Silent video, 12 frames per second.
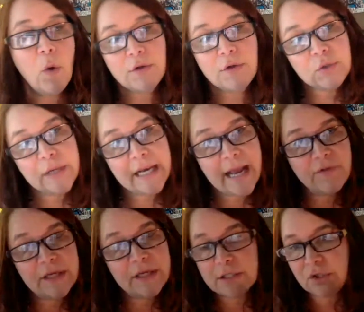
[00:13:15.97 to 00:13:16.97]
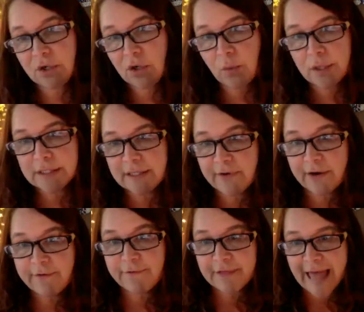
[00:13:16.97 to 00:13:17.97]
can have an illustrator who works in a very
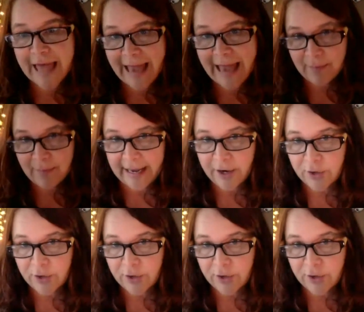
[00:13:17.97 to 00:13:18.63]
flat manner.